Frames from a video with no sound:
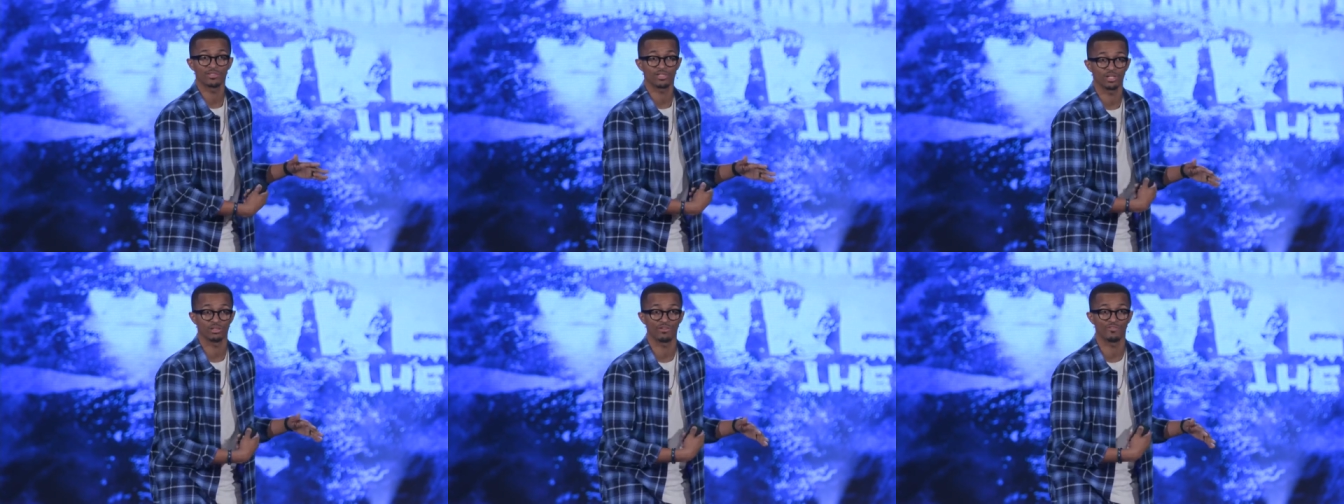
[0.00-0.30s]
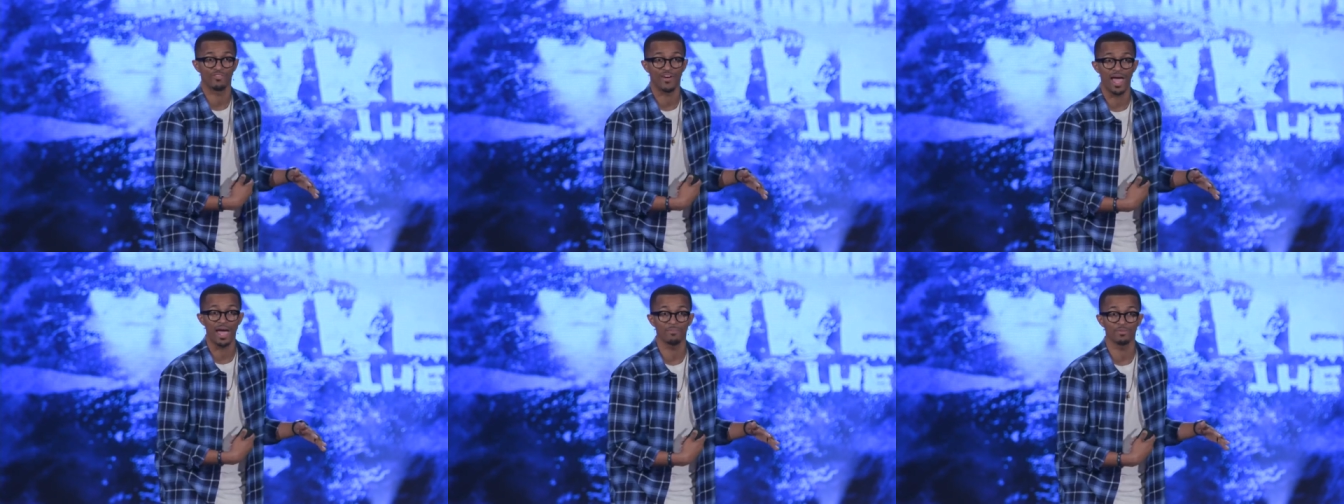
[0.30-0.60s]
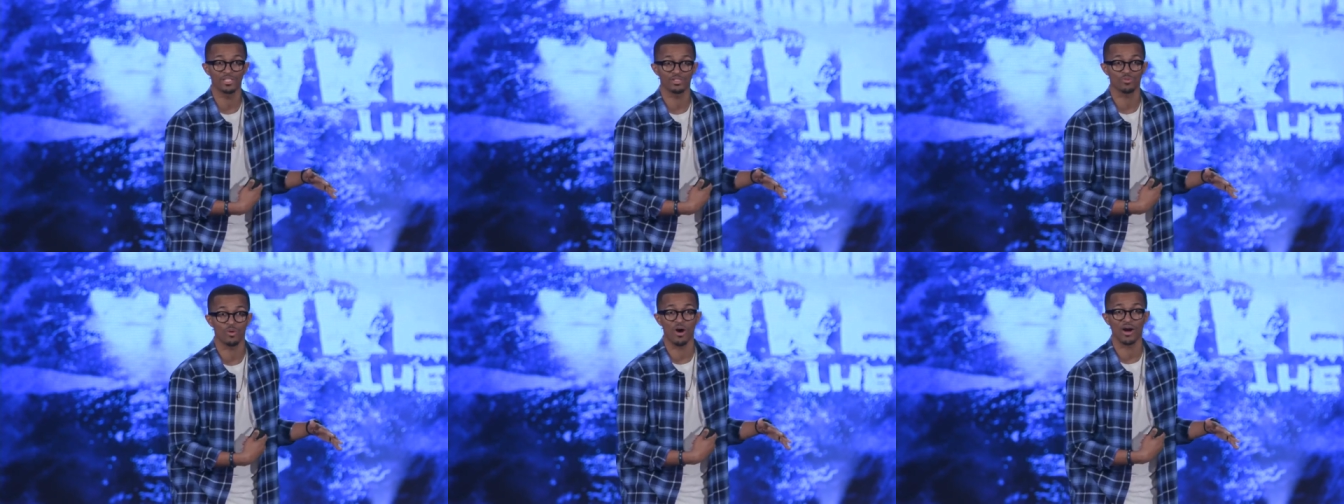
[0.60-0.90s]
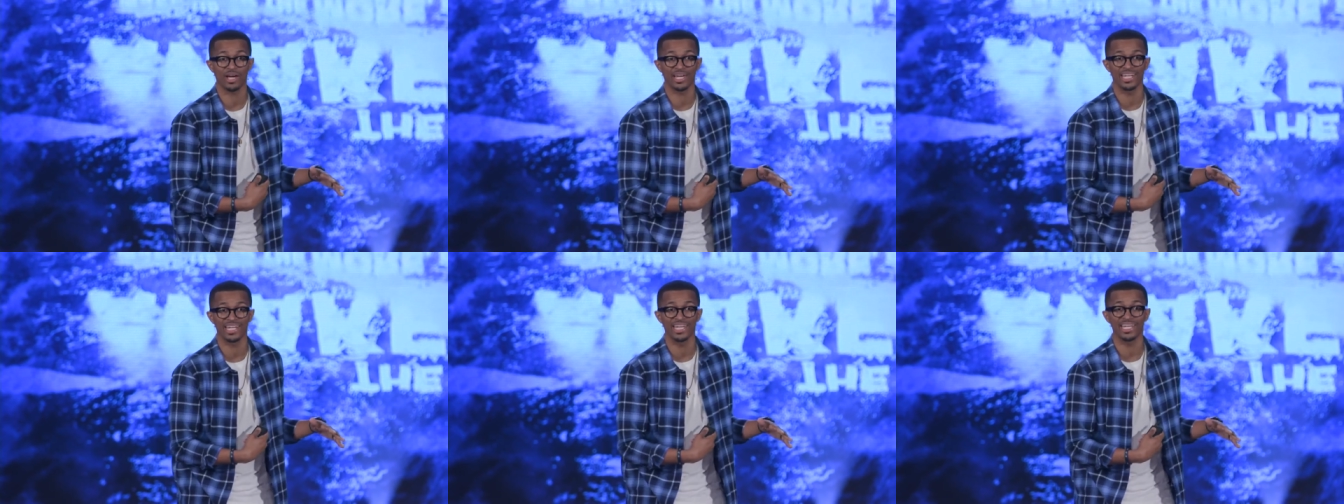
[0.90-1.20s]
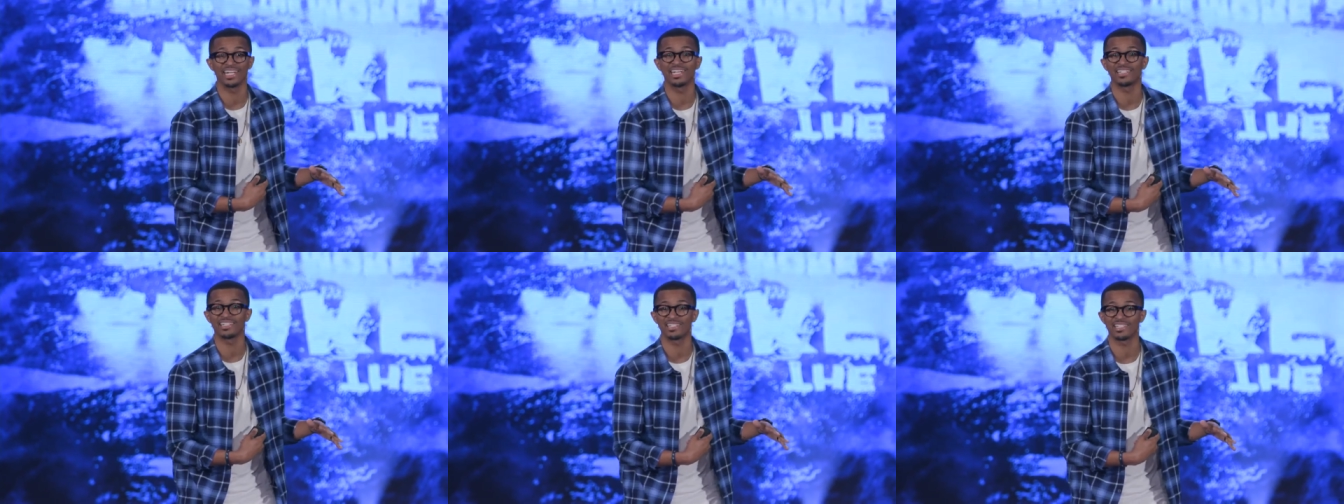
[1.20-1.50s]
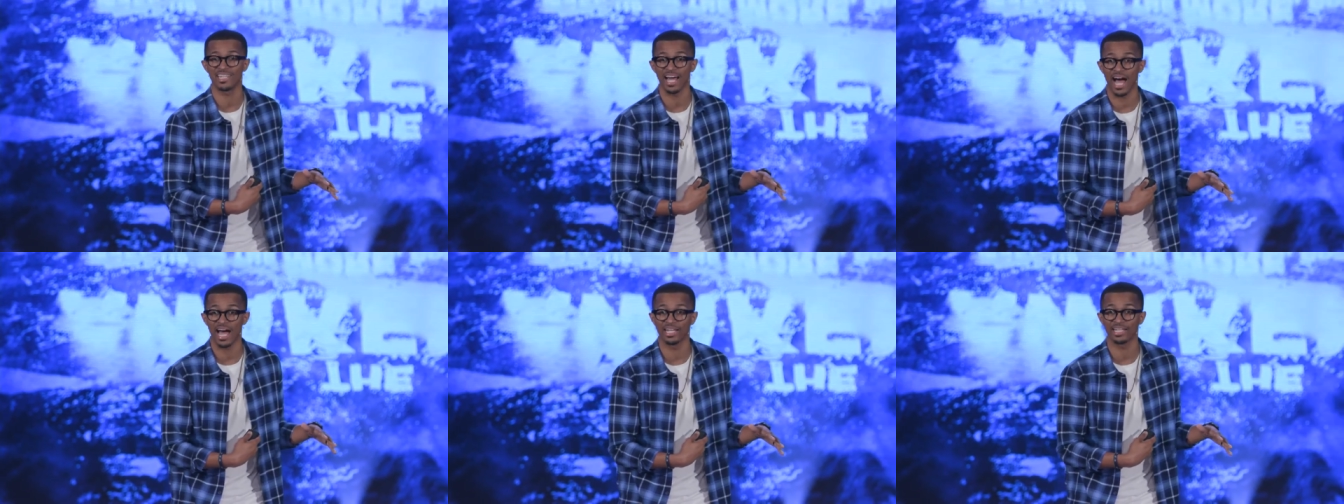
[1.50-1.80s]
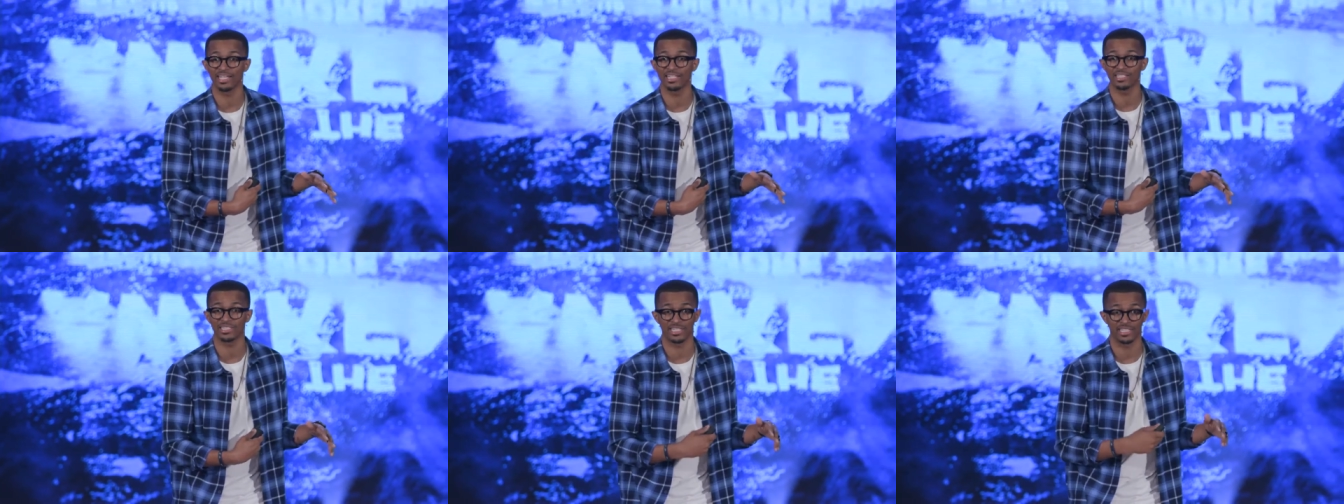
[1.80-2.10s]
So the family's walking in in
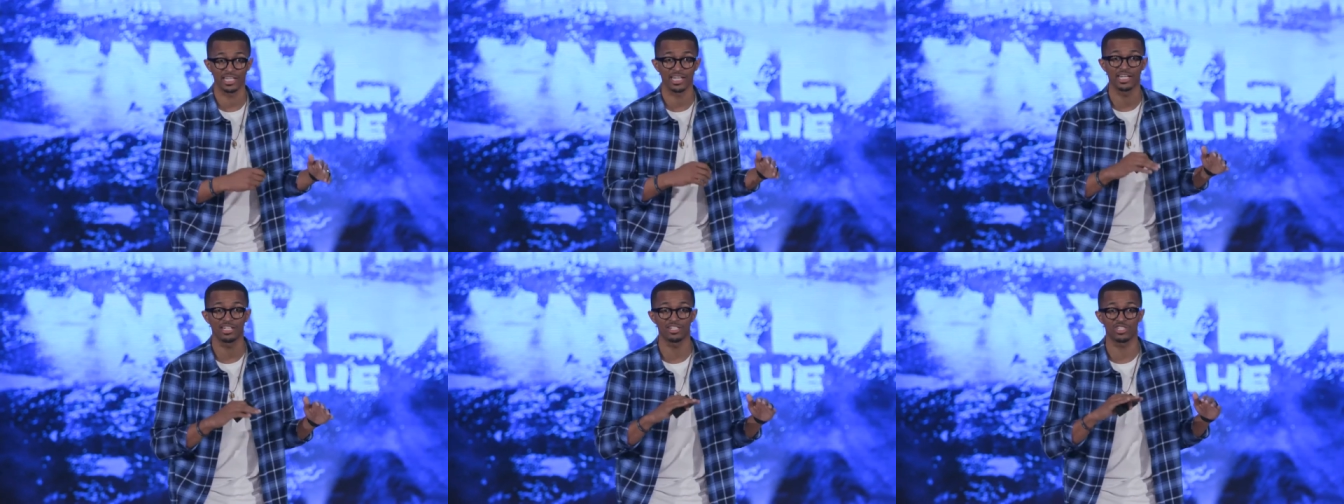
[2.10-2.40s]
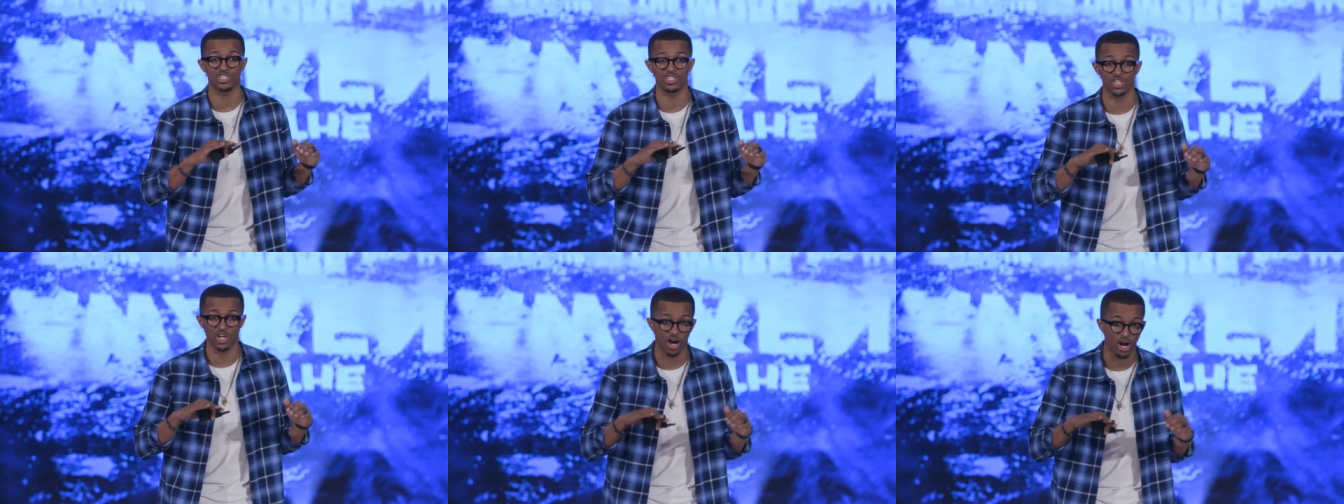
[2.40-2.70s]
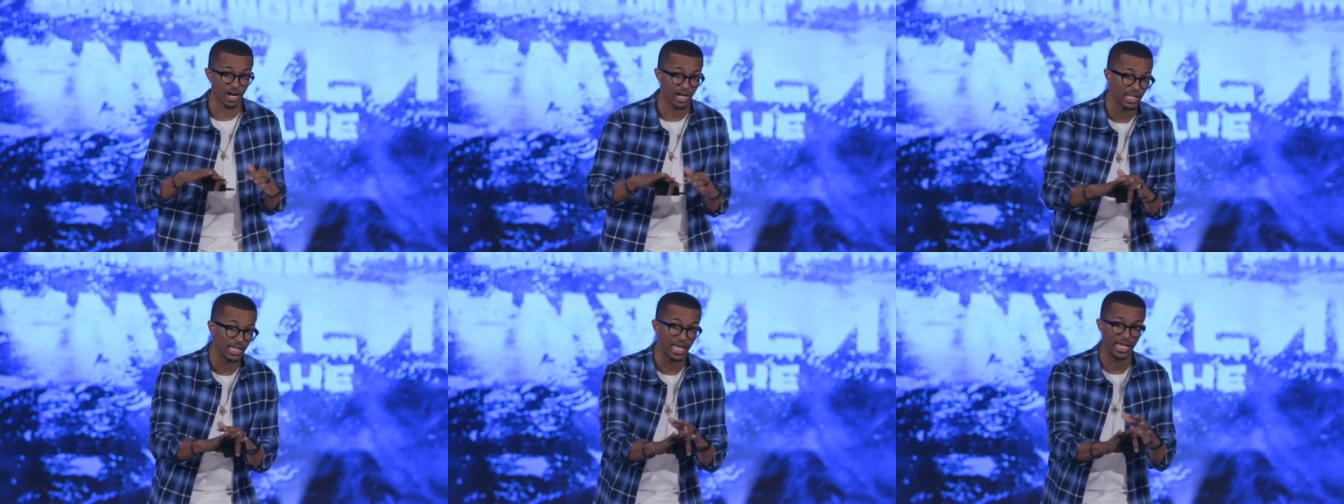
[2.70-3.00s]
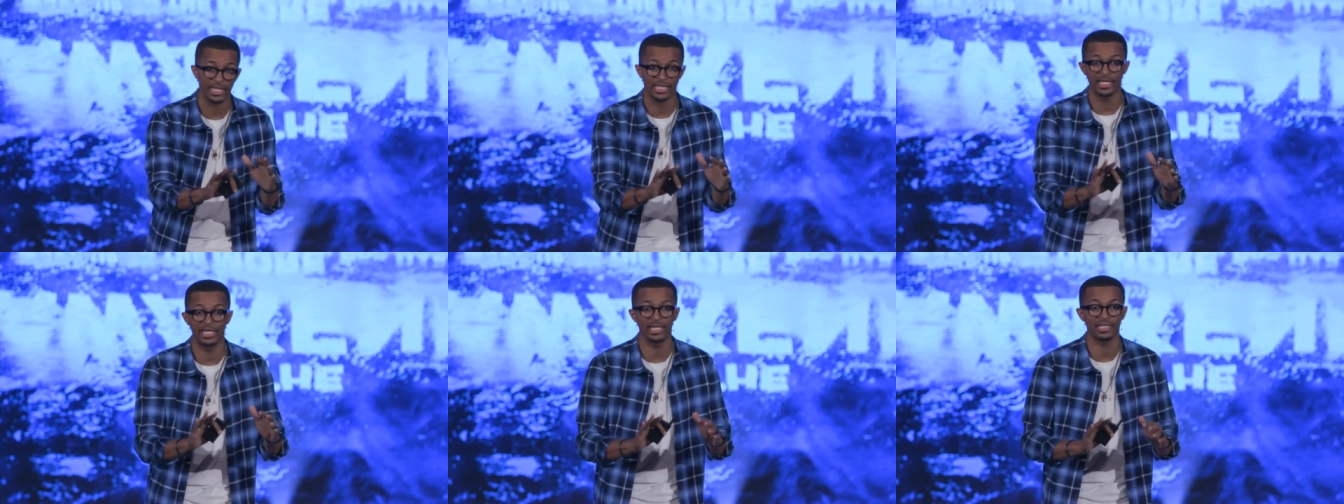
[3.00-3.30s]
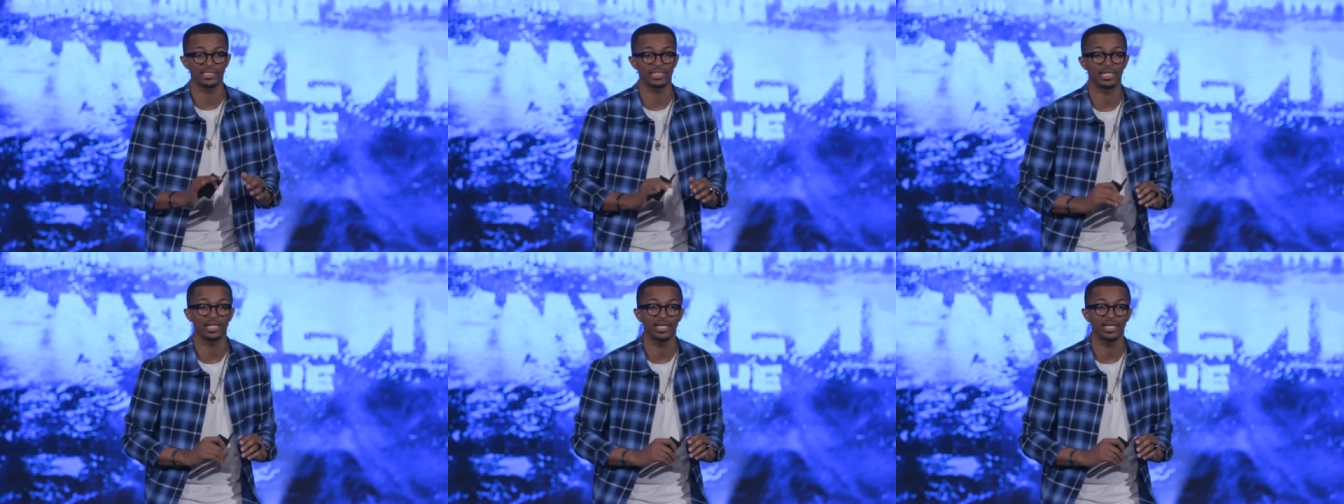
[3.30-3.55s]
silence and then it started like kicked